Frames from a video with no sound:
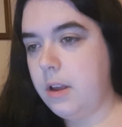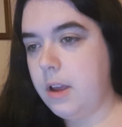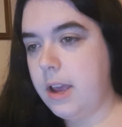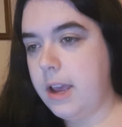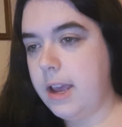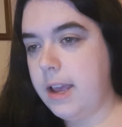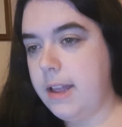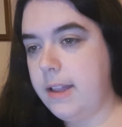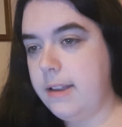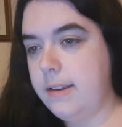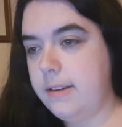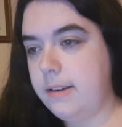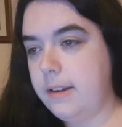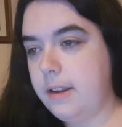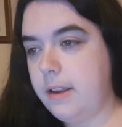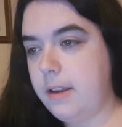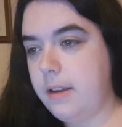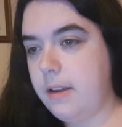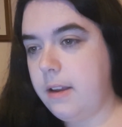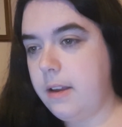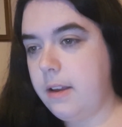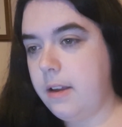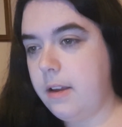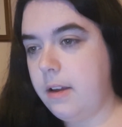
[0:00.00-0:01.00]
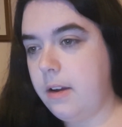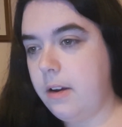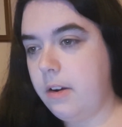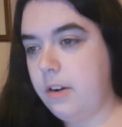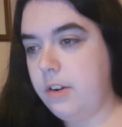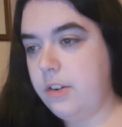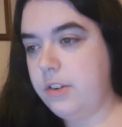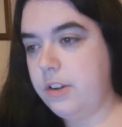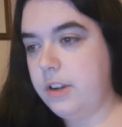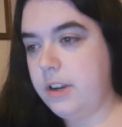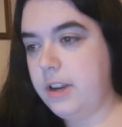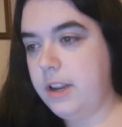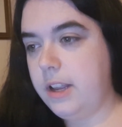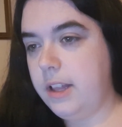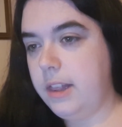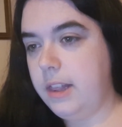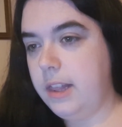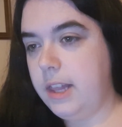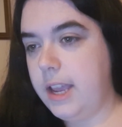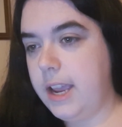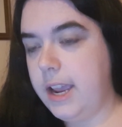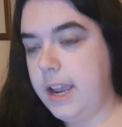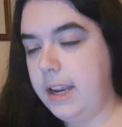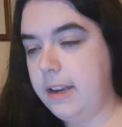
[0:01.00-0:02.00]
and urgent
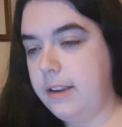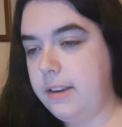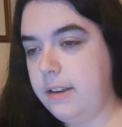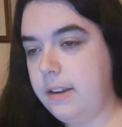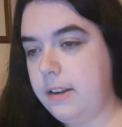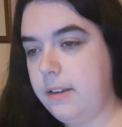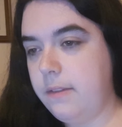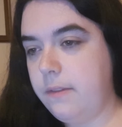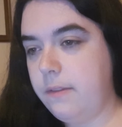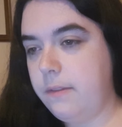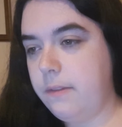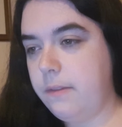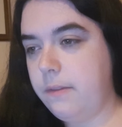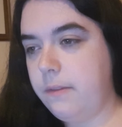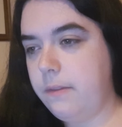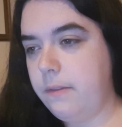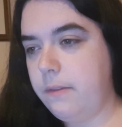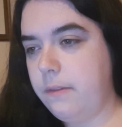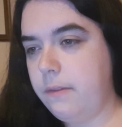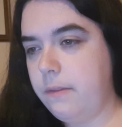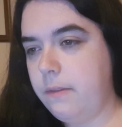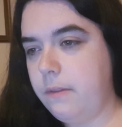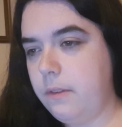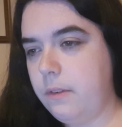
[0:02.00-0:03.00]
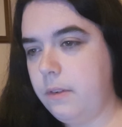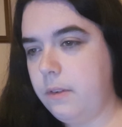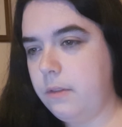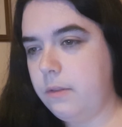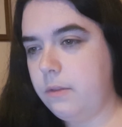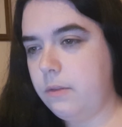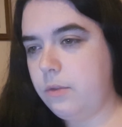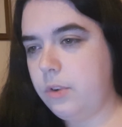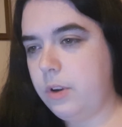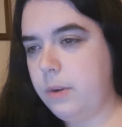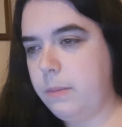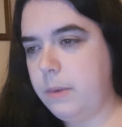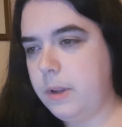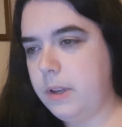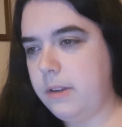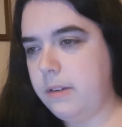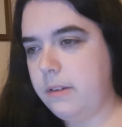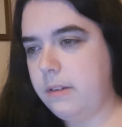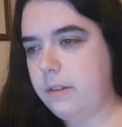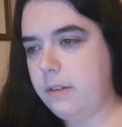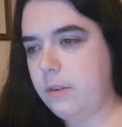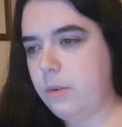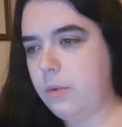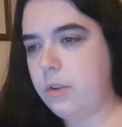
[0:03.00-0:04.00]
elective
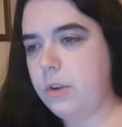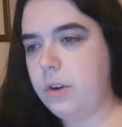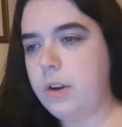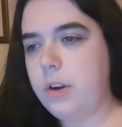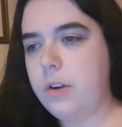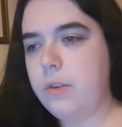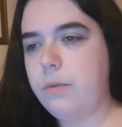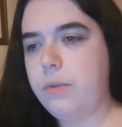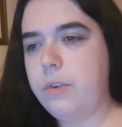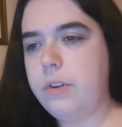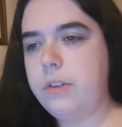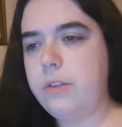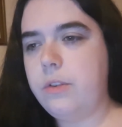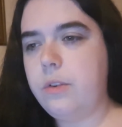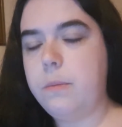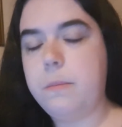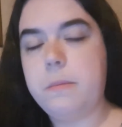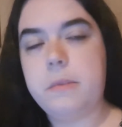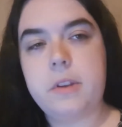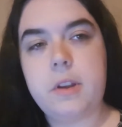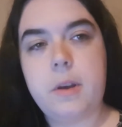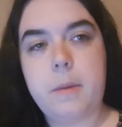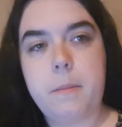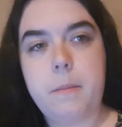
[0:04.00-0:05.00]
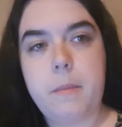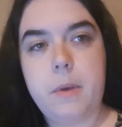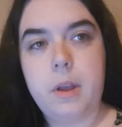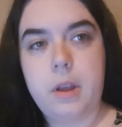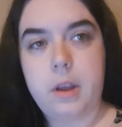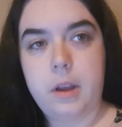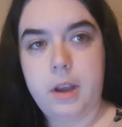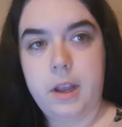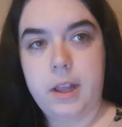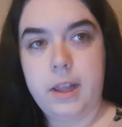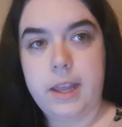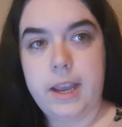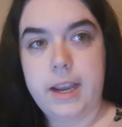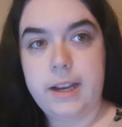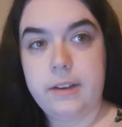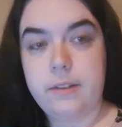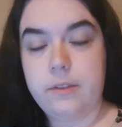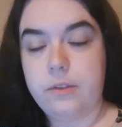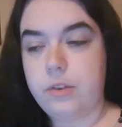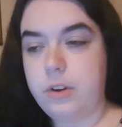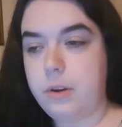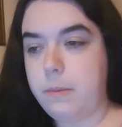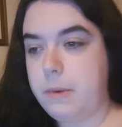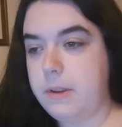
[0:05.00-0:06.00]
treatments. Oh, they're going to resume some
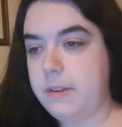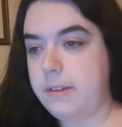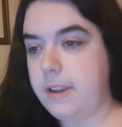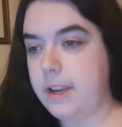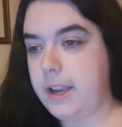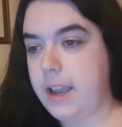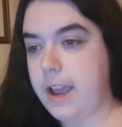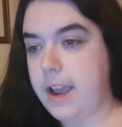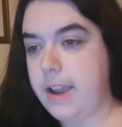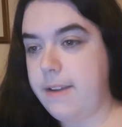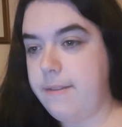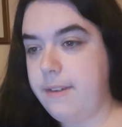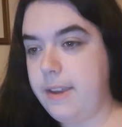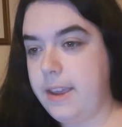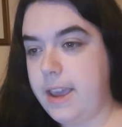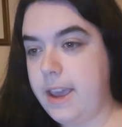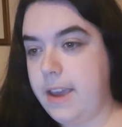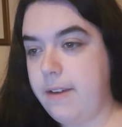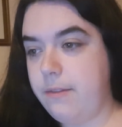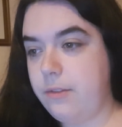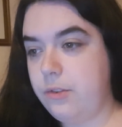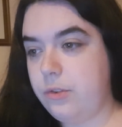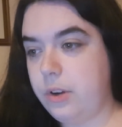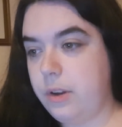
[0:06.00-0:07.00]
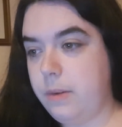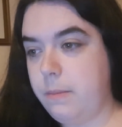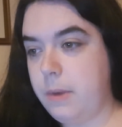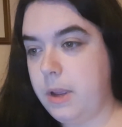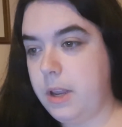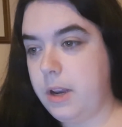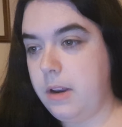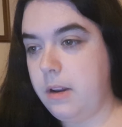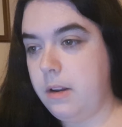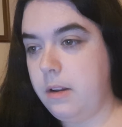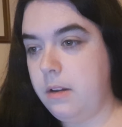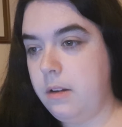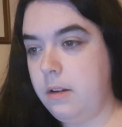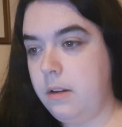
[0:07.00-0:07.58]
elective treatments like IVF treatment,